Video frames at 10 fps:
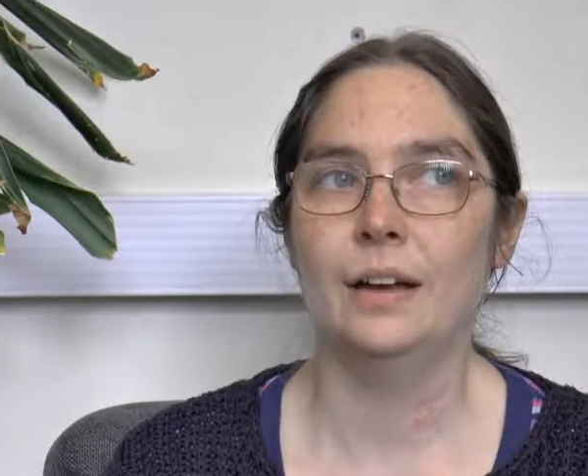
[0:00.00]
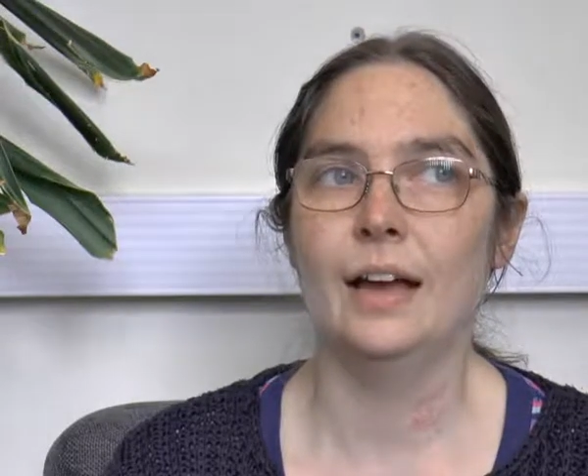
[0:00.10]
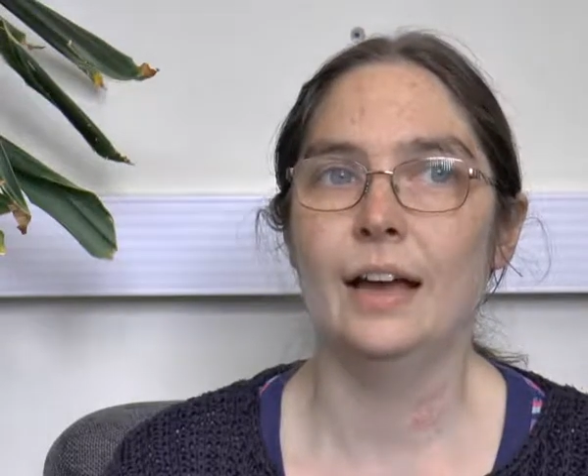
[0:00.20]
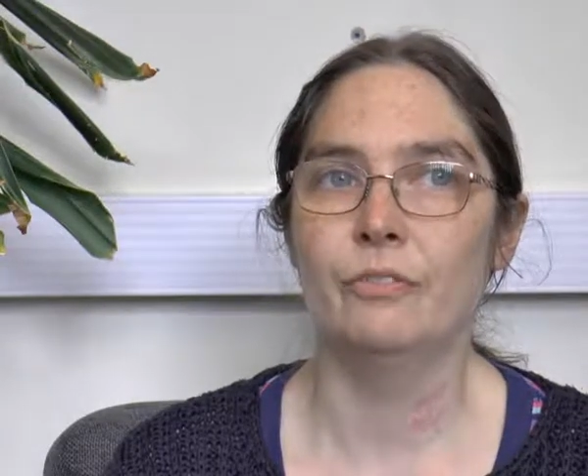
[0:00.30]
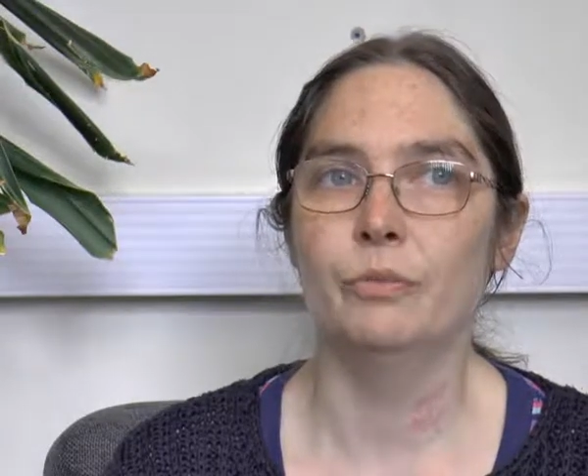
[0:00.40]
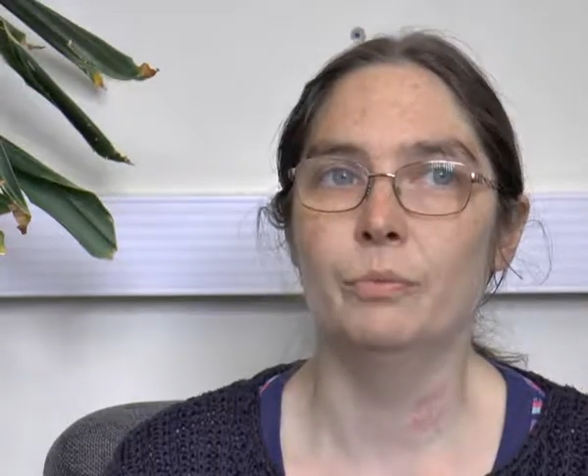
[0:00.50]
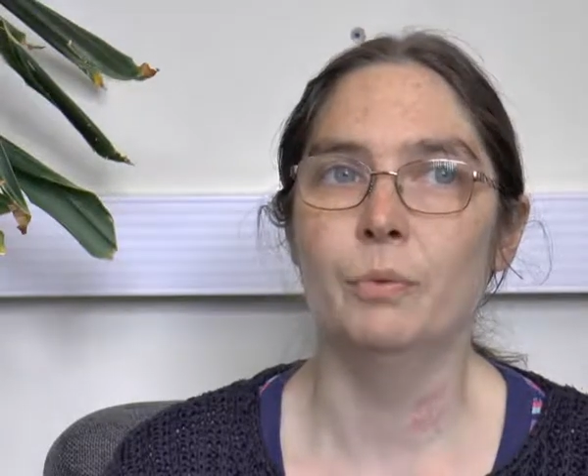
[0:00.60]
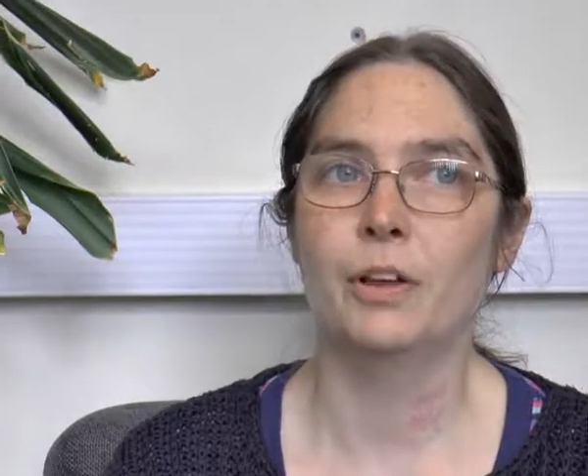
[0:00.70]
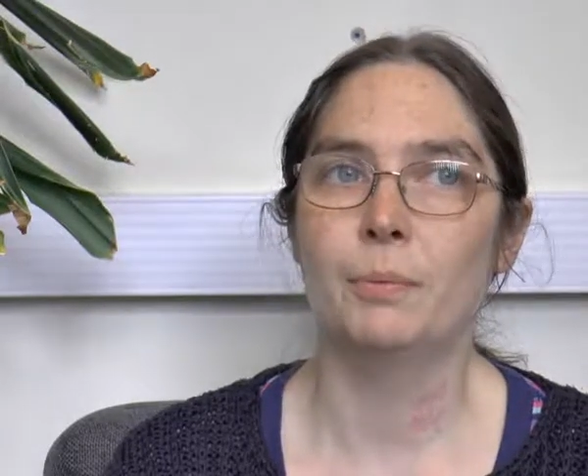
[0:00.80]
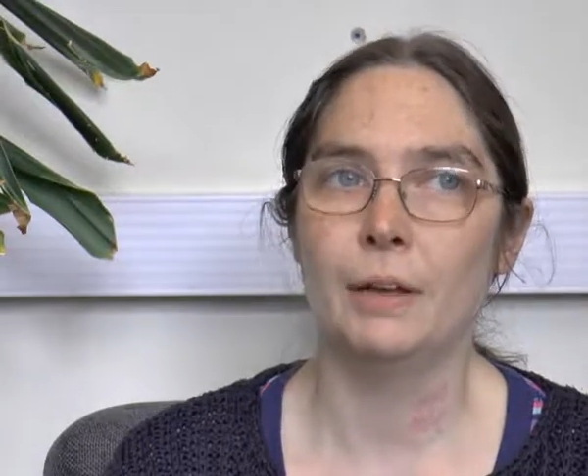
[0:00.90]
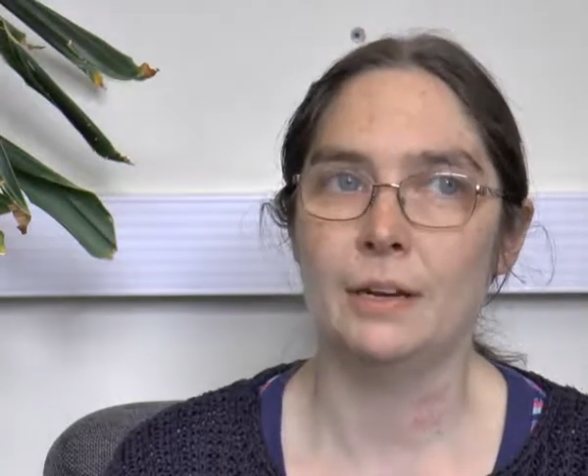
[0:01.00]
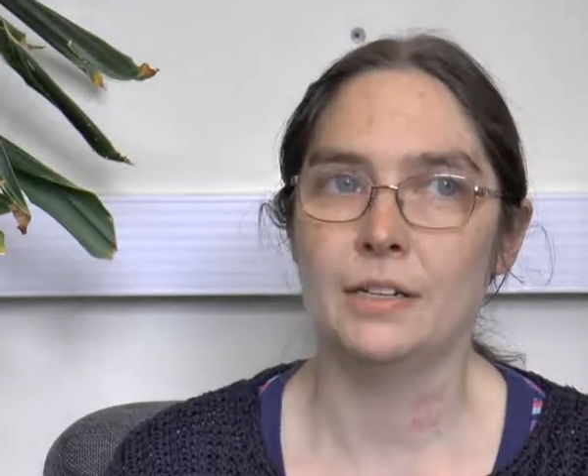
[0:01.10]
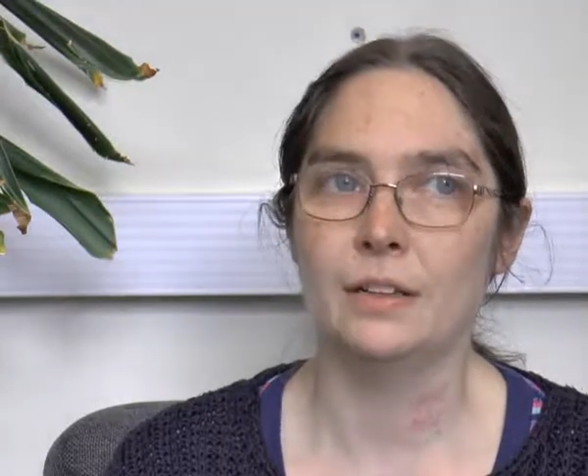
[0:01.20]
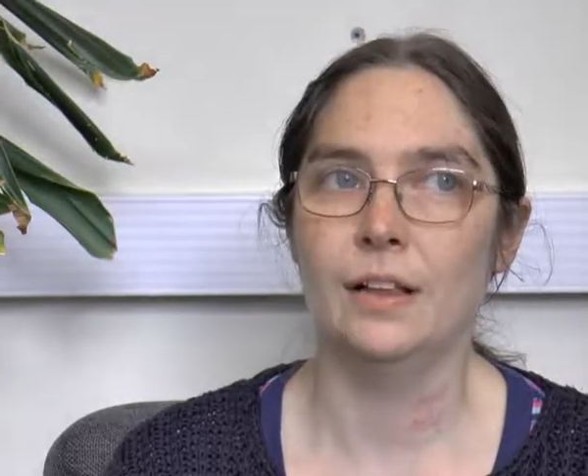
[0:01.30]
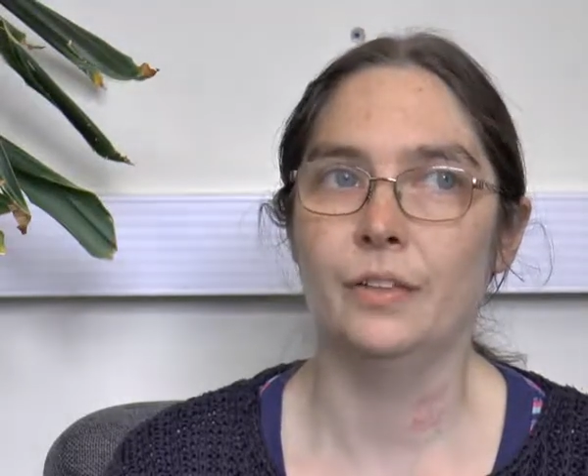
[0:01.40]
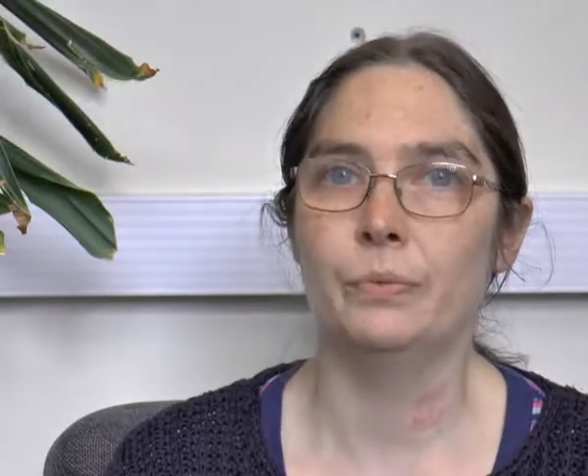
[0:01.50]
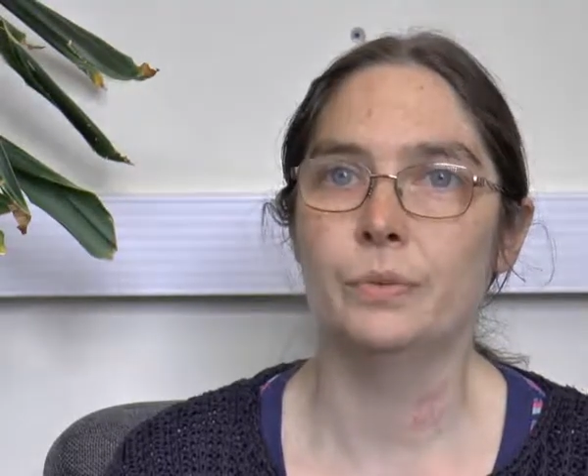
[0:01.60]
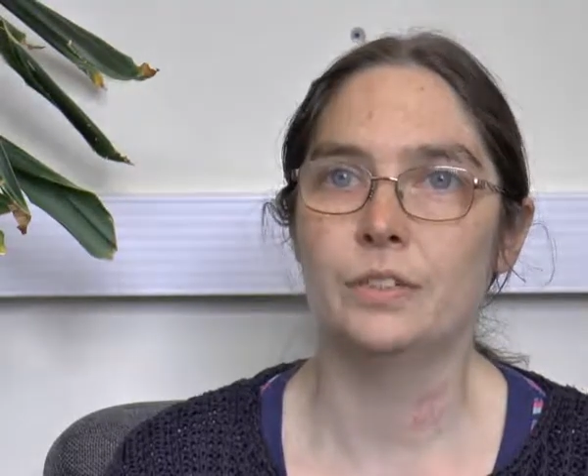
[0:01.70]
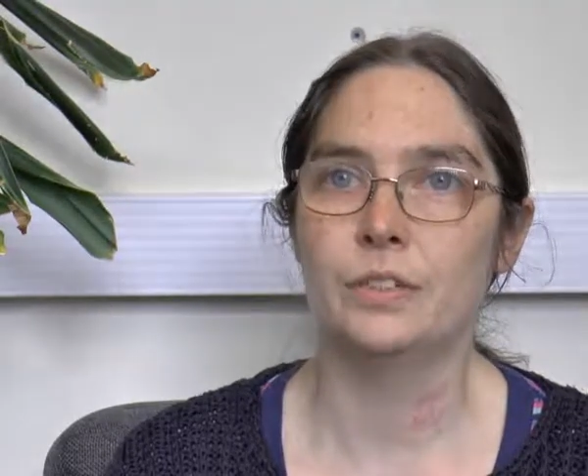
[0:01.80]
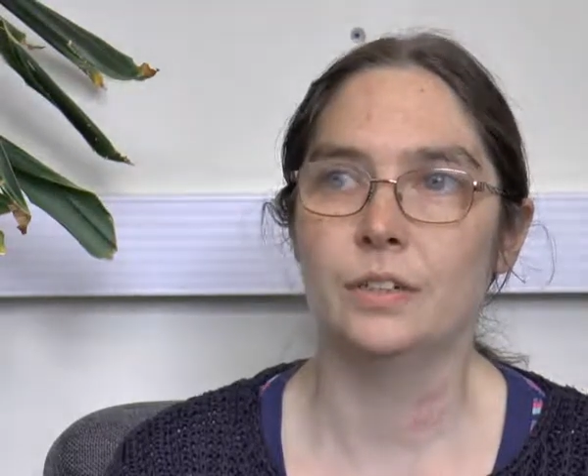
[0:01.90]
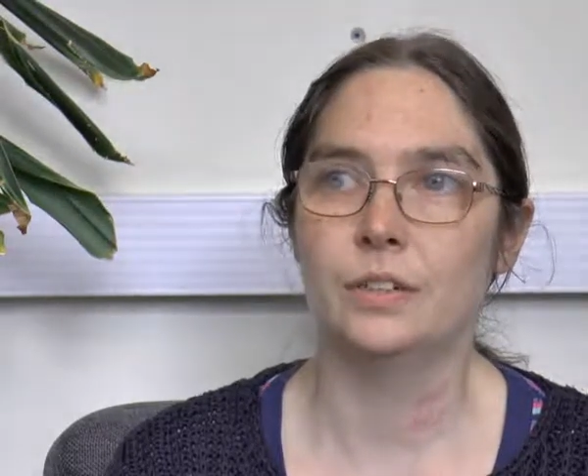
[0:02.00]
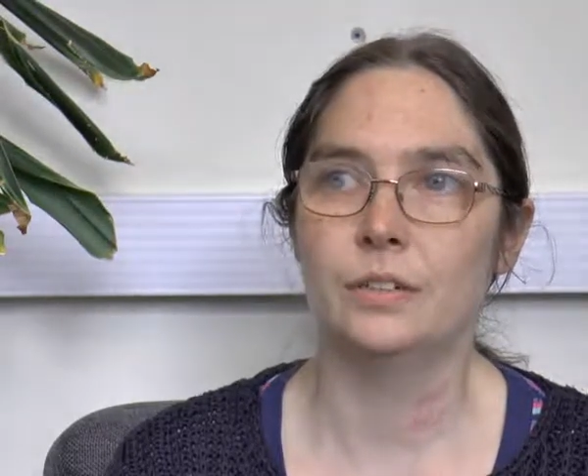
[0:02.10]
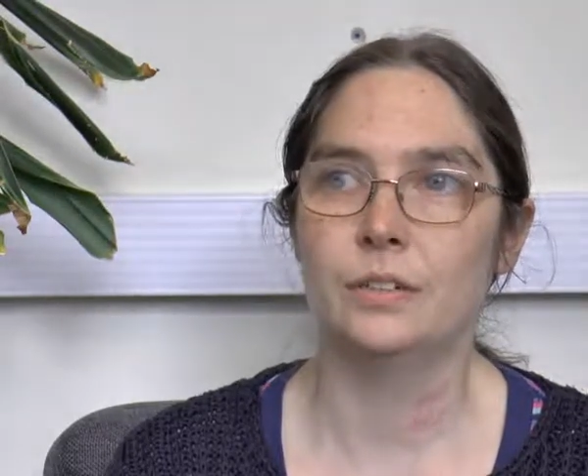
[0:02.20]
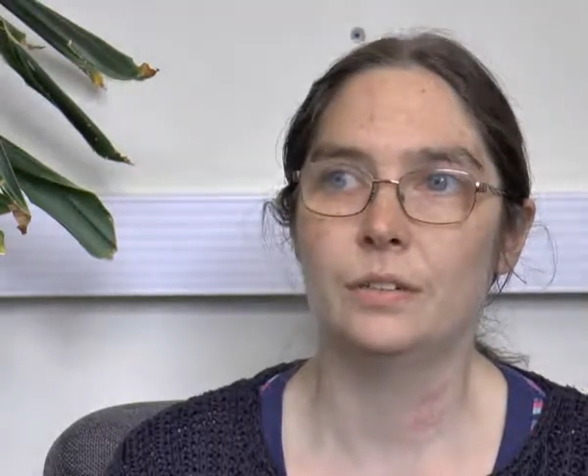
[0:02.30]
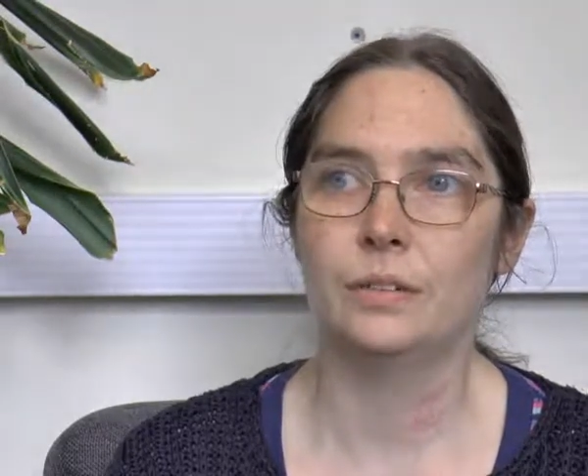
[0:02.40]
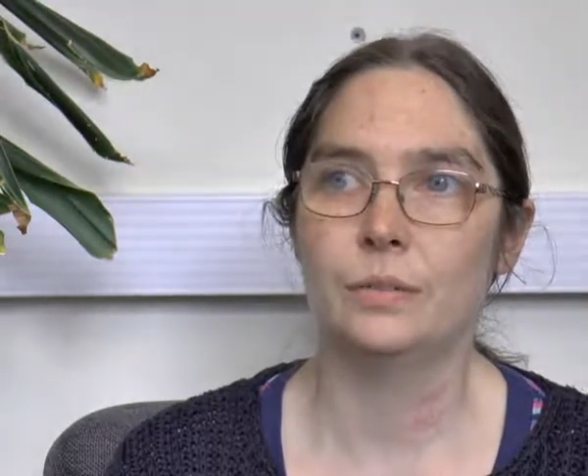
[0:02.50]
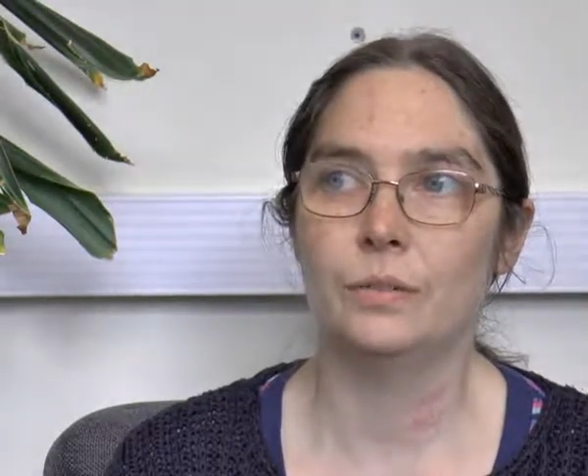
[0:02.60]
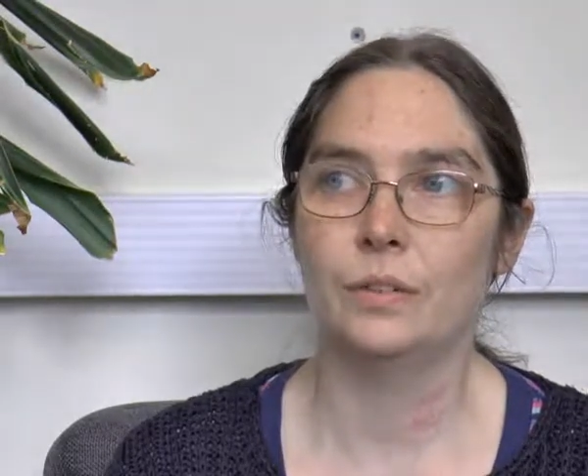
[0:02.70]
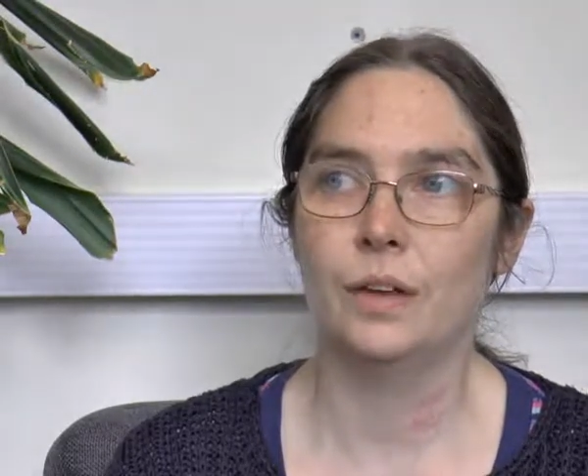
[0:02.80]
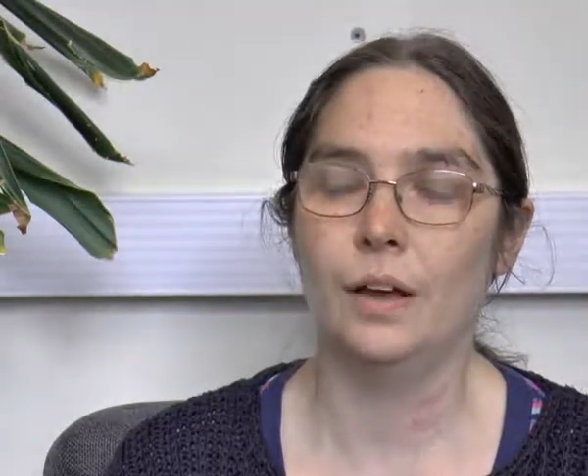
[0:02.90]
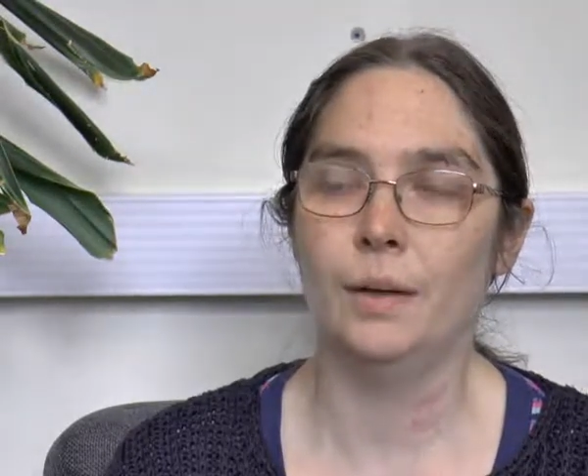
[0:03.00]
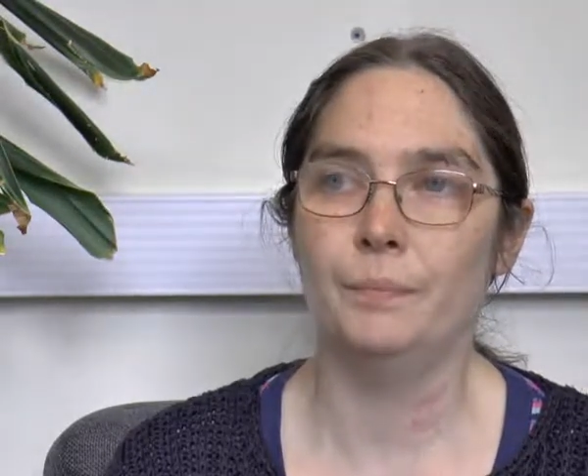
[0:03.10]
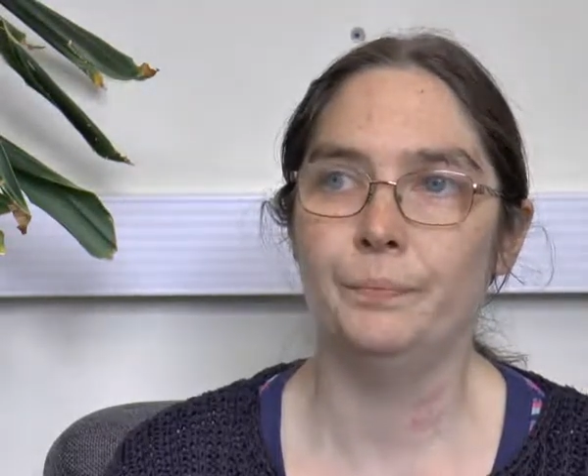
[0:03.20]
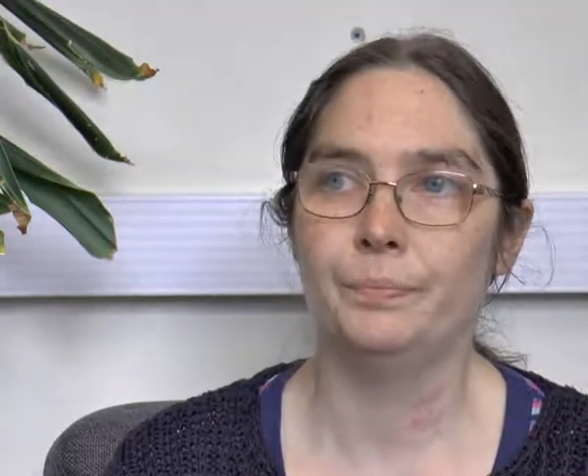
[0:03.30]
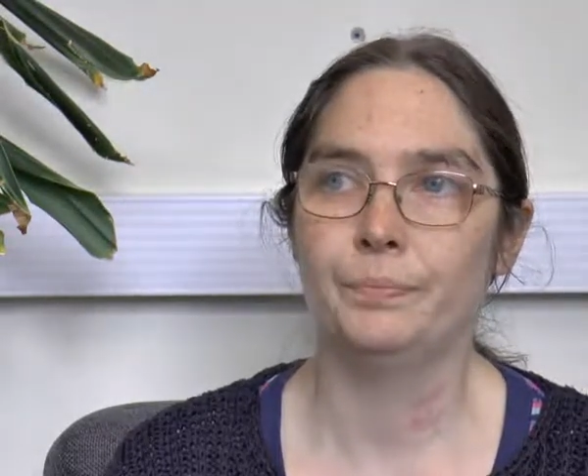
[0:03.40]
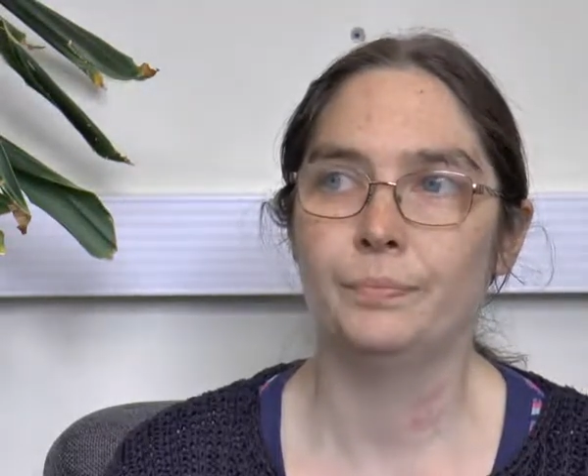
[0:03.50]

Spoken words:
I have from occupational health was to go